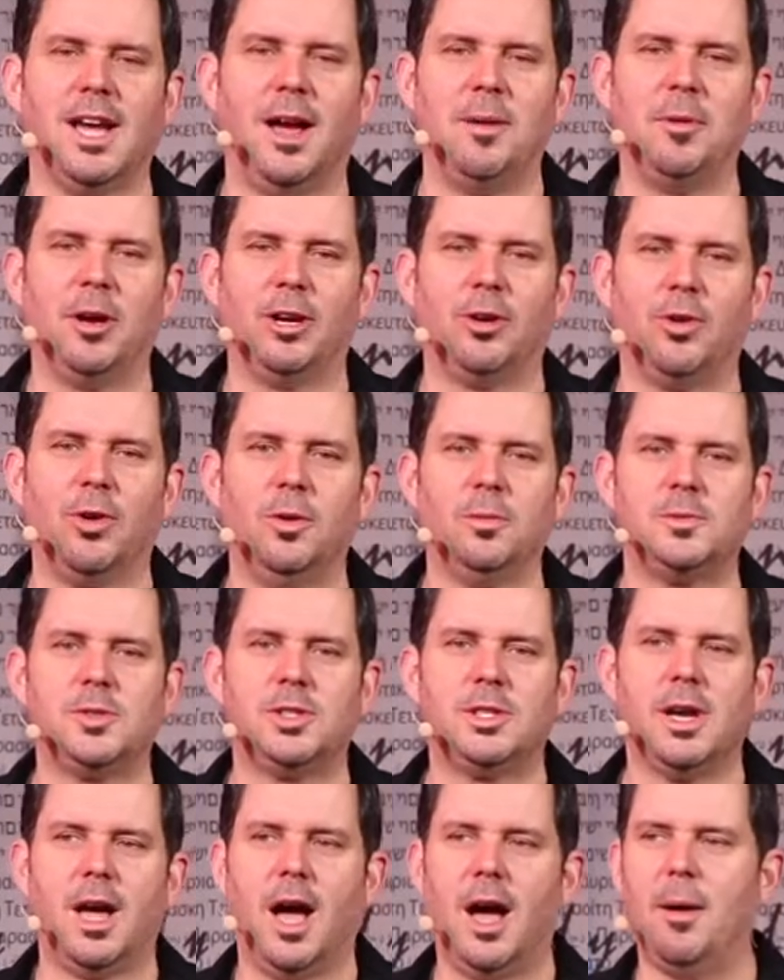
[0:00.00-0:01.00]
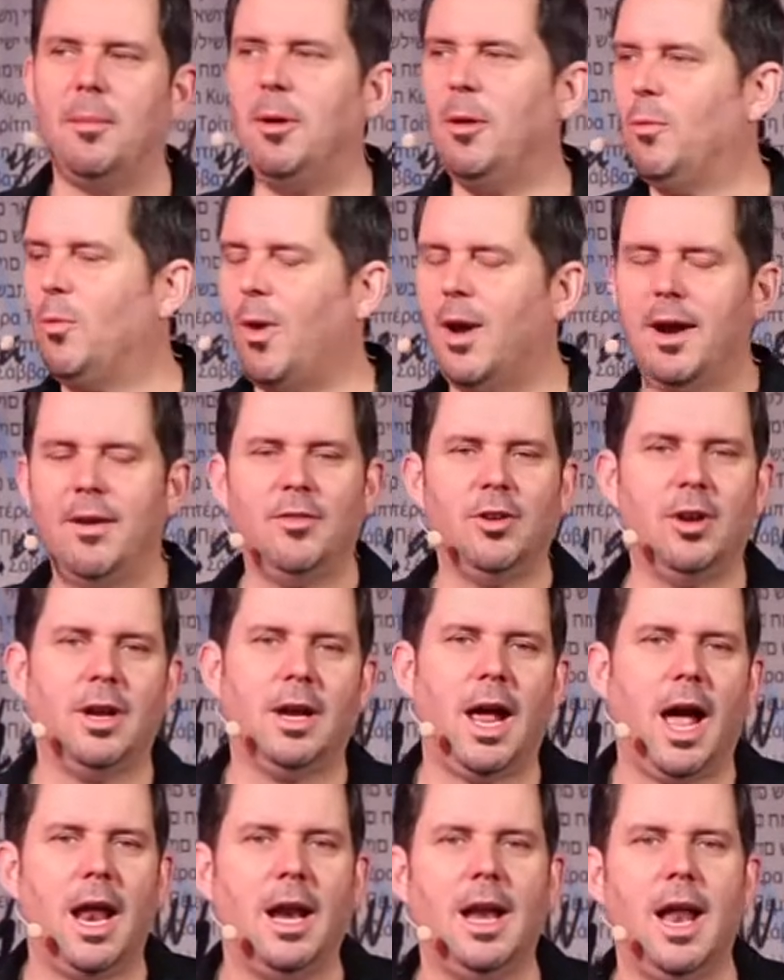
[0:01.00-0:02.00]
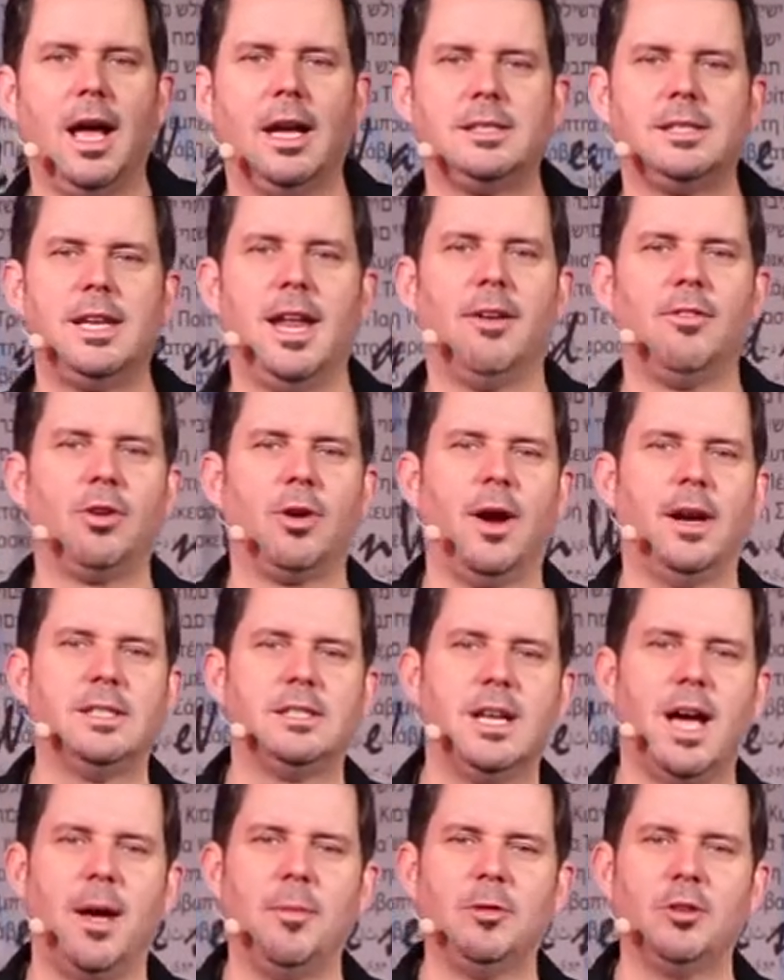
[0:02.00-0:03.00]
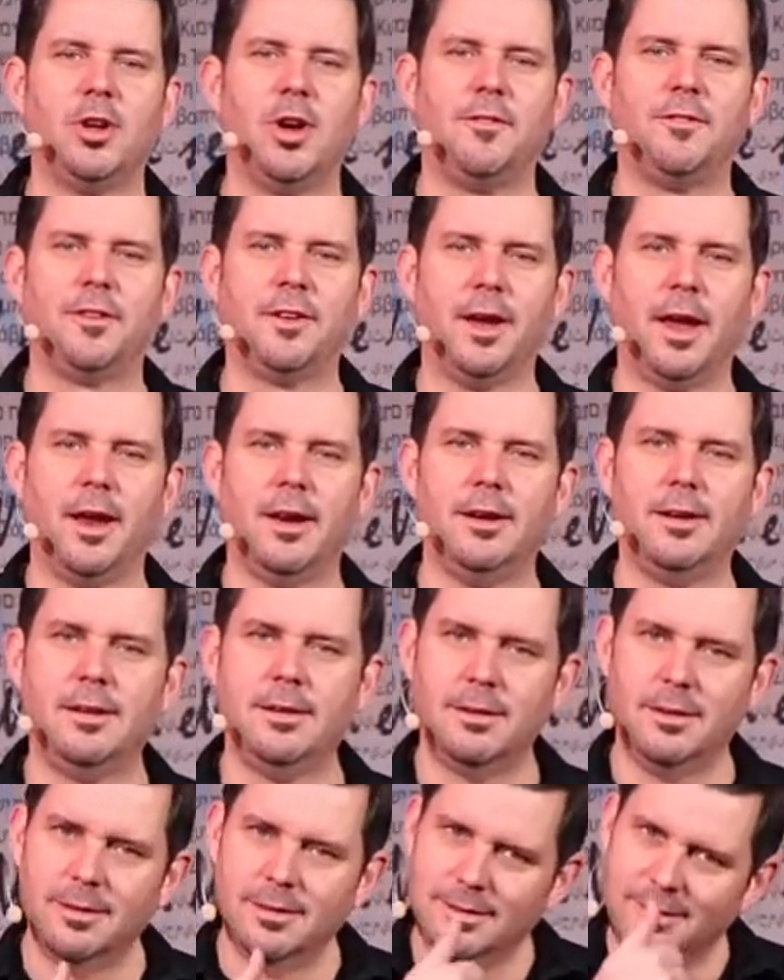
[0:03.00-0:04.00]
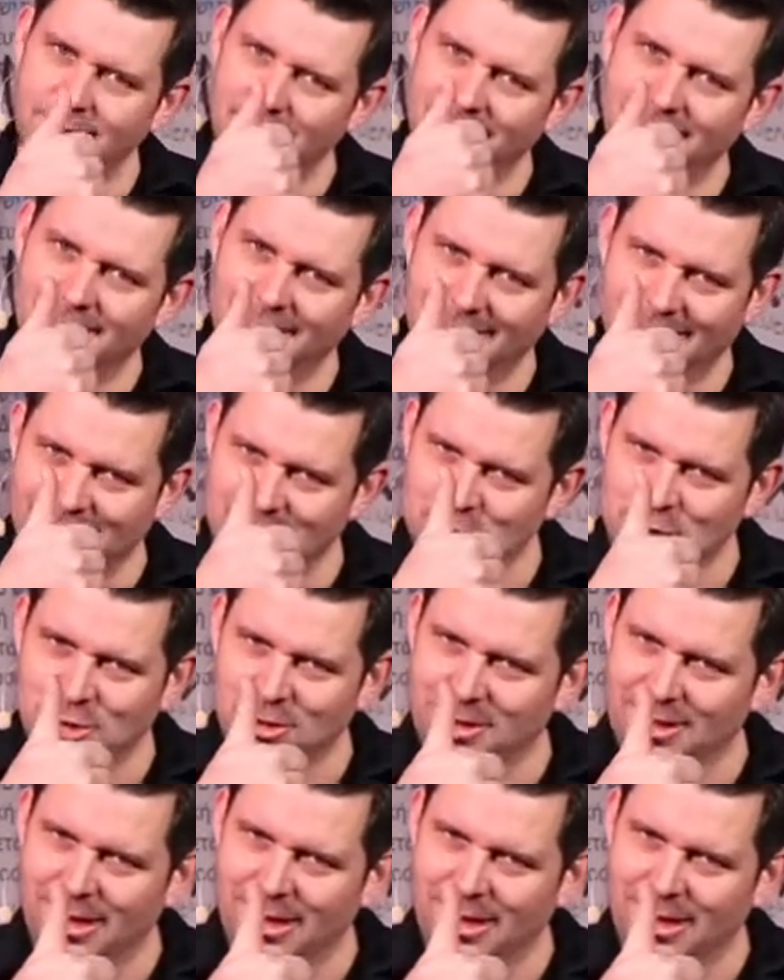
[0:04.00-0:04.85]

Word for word: time at groups um, and whatever you got next, have a great time. And don't forget, let your